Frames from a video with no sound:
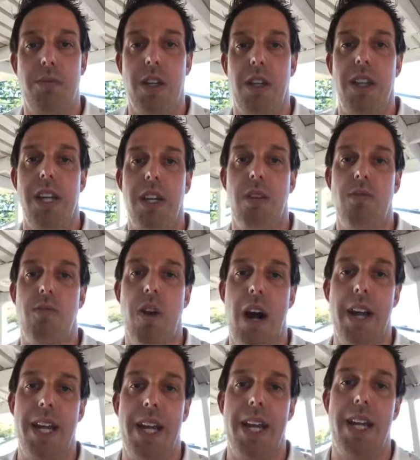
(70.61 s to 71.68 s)
So you think of
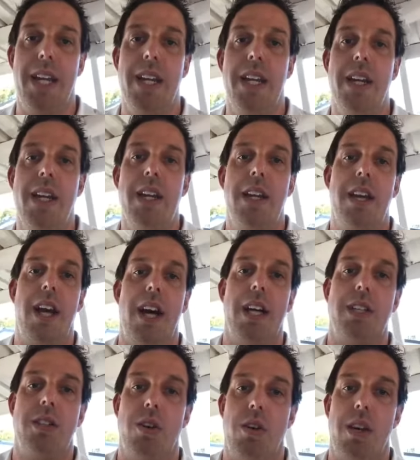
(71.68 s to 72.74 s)
running,
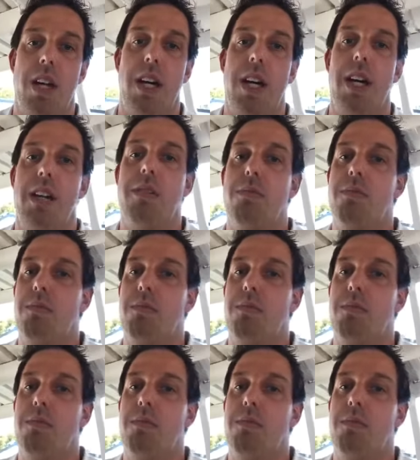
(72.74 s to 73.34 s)
soccer,